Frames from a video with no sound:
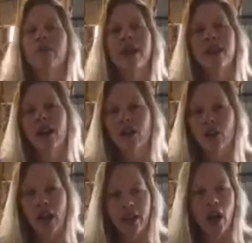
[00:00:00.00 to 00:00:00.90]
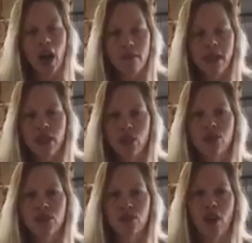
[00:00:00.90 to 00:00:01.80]
with my knuckle, I caught my
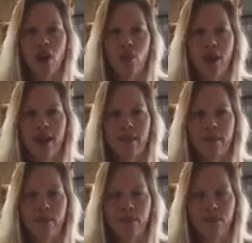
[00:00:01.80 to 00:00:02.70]
nose the wrong way.